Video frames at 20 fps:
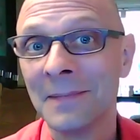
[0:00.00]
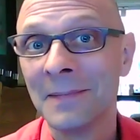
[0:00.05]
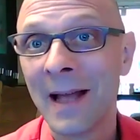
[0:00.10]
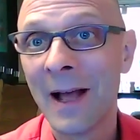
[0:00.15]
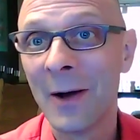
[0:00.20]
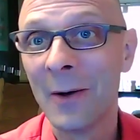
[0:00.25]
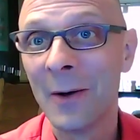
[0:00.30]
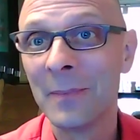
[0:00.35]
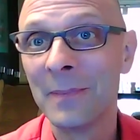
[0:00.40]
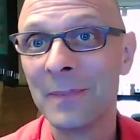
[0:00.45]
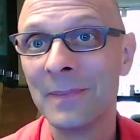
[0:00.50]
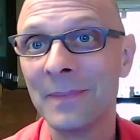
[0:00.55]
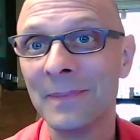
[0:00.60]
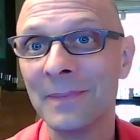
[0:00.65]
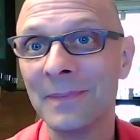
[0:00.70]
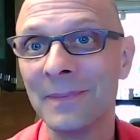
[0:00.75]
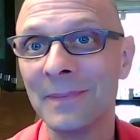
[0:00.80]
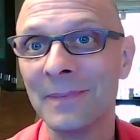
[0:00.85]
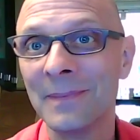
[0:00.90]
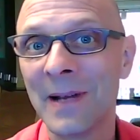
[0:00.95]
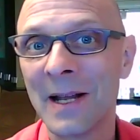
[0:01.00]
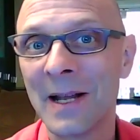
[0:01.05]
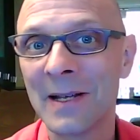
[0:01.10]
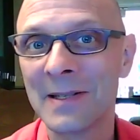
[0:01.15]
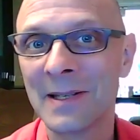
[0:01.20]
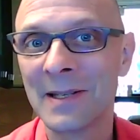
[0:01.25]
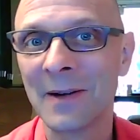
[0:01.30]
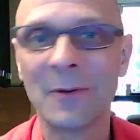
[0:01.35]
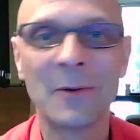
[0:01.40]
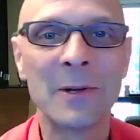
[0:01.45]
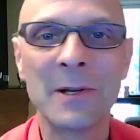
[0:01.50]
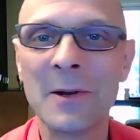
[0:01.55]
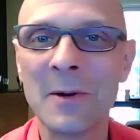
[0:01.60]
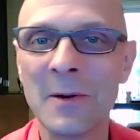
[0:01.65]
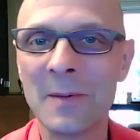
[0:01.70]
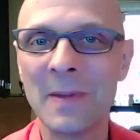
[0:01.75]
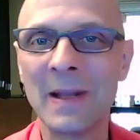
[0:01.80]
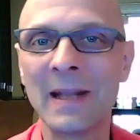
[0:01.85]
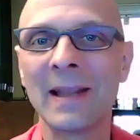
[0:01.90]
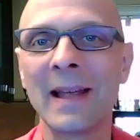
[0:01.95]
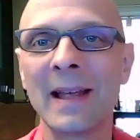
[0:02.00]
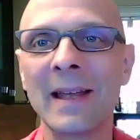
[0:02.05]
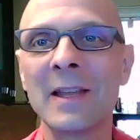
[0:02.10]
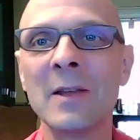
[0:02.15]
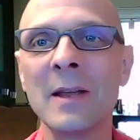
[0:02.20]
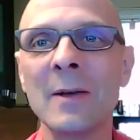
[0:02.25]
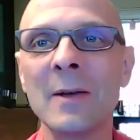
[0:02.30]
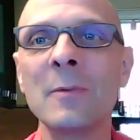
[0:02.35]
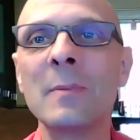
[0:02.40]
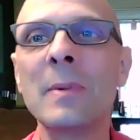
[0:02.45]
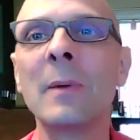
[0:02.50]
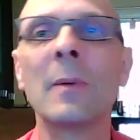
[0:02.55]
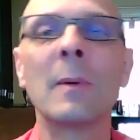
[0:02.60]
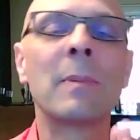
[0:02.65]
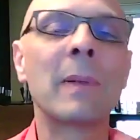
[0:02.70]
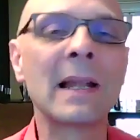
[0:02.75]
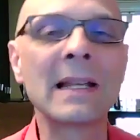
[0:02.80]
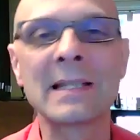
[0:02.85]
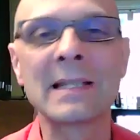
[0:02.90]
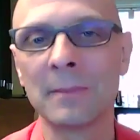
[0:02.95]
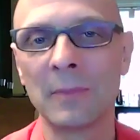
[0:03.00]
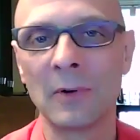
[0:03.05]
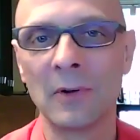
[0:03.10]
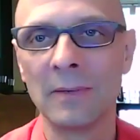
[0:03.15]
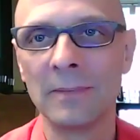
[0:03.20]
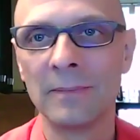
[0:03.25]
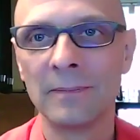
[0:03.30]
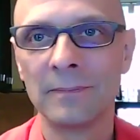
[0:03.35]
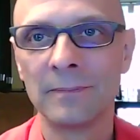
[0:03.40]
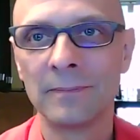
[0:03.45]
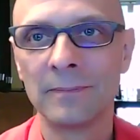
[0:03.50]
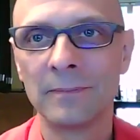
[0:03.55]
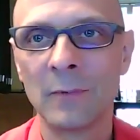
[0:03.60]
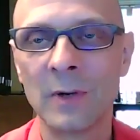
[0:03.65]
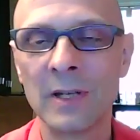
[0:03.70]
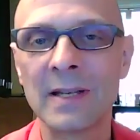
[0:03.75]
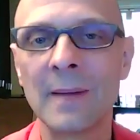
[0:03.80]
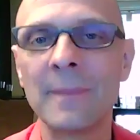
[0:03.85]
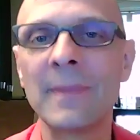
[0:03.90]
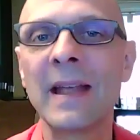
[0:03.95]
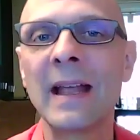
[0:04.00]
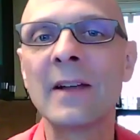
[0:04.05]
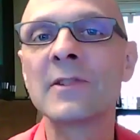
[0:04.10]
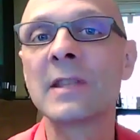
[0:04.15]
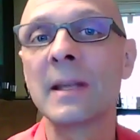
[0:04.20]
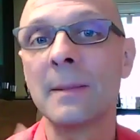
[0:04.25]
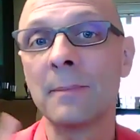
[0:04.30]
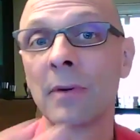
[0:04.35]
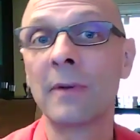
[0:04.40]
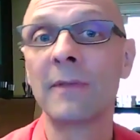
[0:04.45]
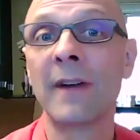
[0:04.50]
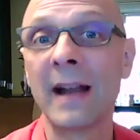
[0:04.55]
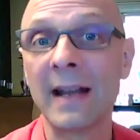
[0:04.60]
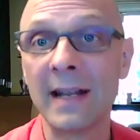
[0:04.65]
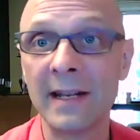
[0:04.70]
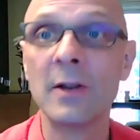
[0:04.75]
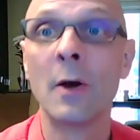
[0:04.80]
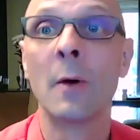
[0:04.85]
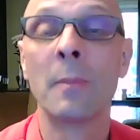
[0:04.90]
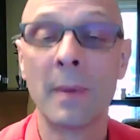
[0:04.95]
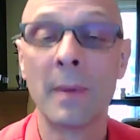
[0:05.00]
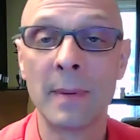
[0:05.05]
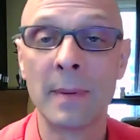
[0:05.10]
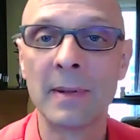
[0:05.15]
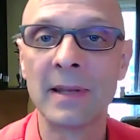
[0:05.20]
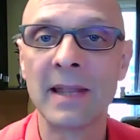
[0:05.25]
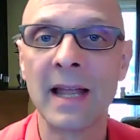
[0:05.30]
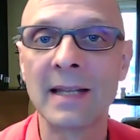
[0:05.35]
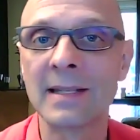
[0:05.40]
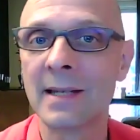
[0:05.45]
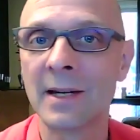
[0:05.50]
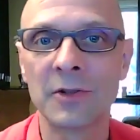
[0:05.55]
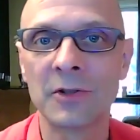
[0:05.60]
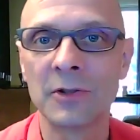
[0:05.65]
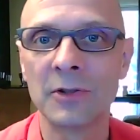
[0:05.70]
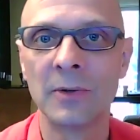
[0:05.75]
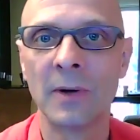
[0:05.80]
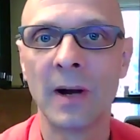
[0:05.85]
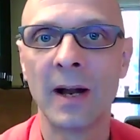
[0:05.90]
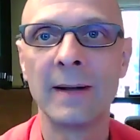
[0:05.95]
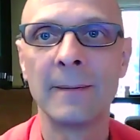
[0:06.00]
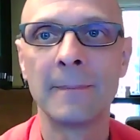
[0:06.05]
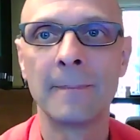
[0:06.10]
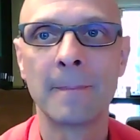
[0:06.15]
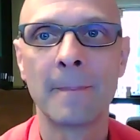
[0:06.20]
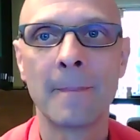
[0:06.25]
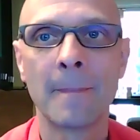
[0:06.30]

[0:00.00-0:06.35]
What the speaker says: help or you know what I mean? It would be replaceable with something else that provided dopamine, but that's not true, right?